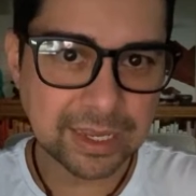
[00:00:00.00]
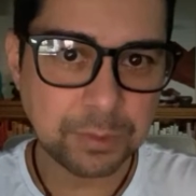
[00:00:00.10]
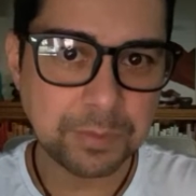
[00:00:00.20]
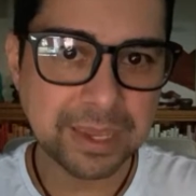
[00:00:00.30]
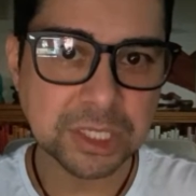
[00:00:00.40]
it
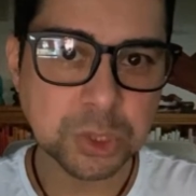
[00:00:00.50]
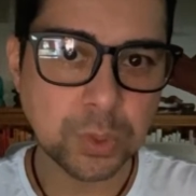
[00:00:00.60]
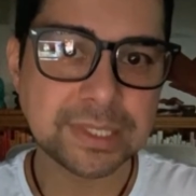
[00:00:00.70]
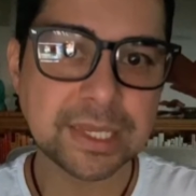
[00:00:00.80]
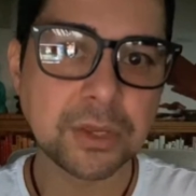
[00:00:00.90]
and we make a
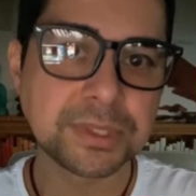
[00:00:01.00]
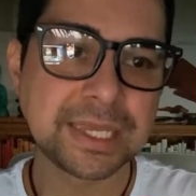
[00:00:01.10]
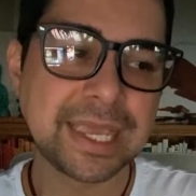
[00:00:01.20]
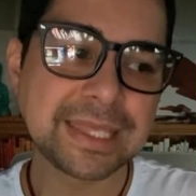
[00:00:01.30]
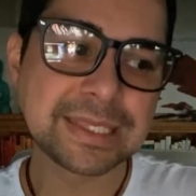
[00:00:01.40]
choice that
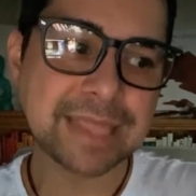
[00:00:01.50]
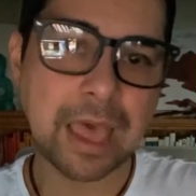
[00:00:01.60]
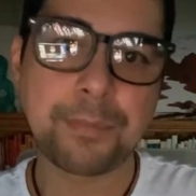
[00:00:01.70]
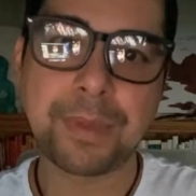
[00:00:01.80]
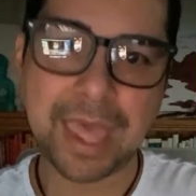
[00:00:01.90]
goes against
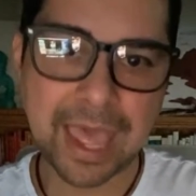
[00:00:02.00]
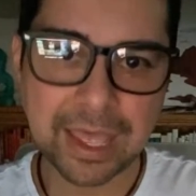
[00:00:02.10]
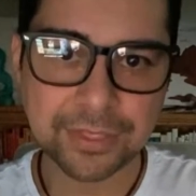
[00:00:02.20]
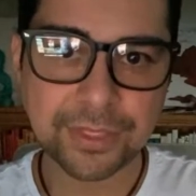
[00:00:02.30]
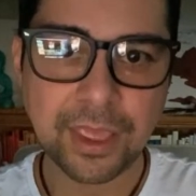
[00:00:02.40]
that
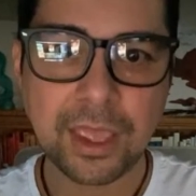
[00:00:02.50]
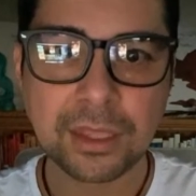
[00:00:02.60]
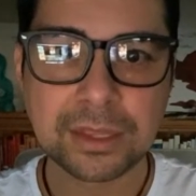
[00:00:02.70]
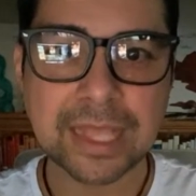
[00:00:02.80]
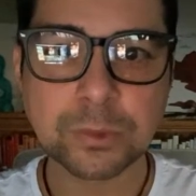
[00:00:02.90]
path,
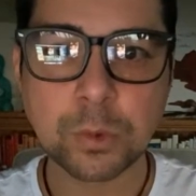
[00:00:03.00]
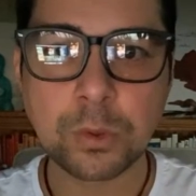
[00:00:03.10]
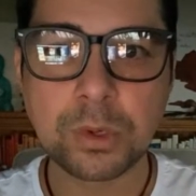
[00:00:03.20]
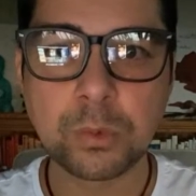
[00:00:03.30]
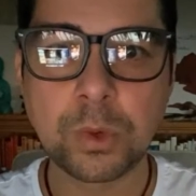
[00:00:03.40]
that's
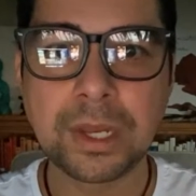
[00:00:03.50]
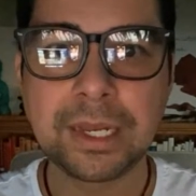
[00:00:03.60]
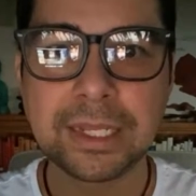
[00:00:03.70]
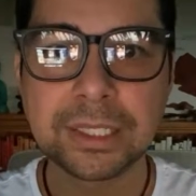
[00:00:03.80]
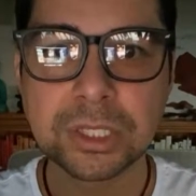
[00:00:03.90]
where we
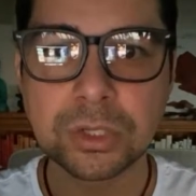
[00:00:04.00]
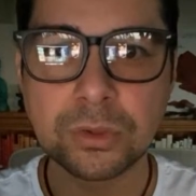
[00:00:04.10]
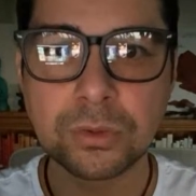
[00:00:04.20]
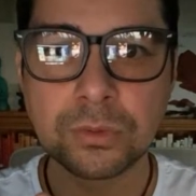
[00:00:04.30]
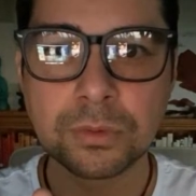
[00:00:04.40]
run
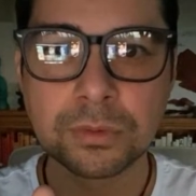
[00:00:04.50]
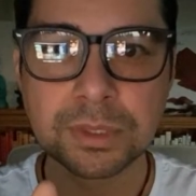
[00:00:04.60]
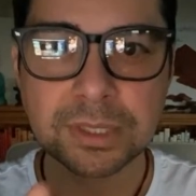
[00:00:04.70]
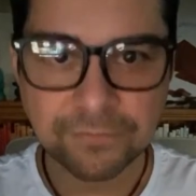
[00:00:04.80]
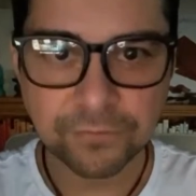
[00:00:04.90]
into
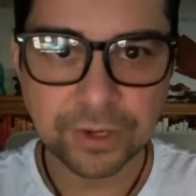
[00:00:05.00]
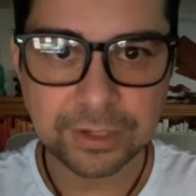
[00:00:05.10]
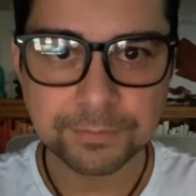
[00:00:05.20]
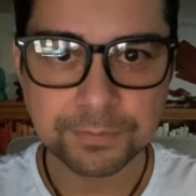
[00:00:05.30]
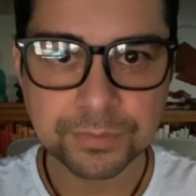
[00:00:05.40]

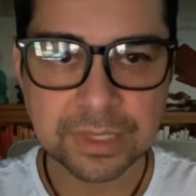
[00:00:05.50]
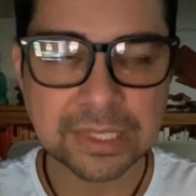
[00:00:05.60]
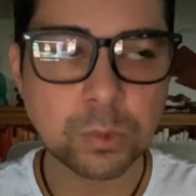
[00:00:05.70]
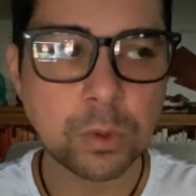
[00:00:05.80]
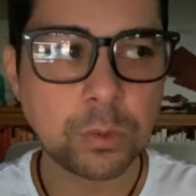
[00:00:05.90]
suffering.
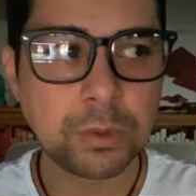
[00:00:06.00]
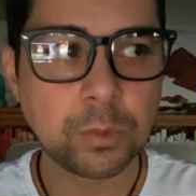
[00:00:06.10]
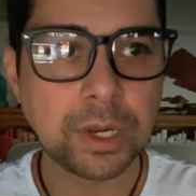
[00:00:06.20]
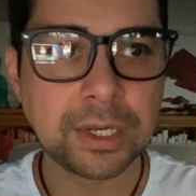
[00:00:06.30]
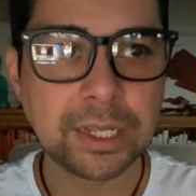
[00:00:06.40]
That's where we
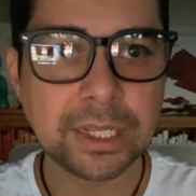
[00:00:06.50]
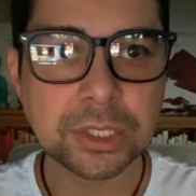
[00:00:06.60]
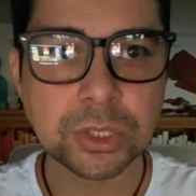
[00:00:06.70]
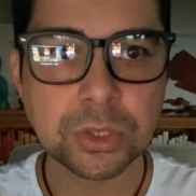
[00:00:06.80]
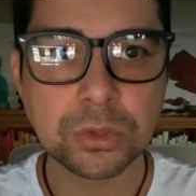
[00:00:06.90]
run
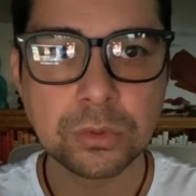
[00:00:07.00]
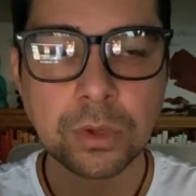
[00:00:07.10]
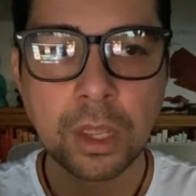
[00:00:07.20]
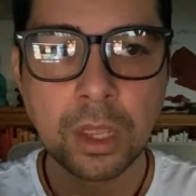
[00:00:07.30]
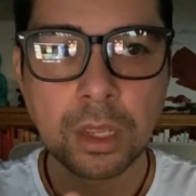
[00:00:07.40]

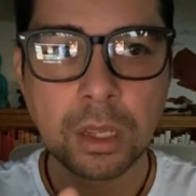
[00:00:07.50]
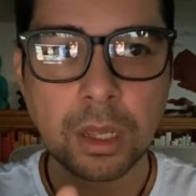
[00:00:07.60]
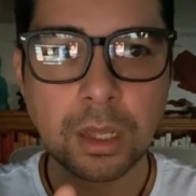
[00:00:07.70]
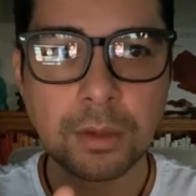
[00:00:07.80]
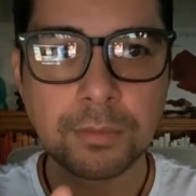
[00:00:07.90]
into
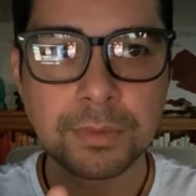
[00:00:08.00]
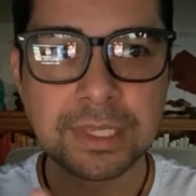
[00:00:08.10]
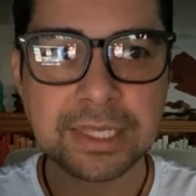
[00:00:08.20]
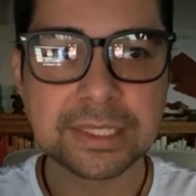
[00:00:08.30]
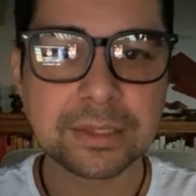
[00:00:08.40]

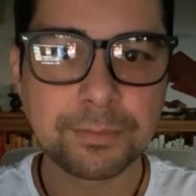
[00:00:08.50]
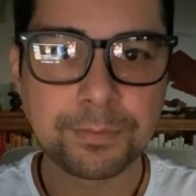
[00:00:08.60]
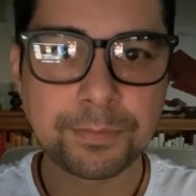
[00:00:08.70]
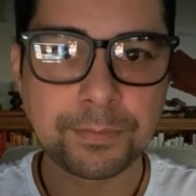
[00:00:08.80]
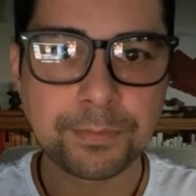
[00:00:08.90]
these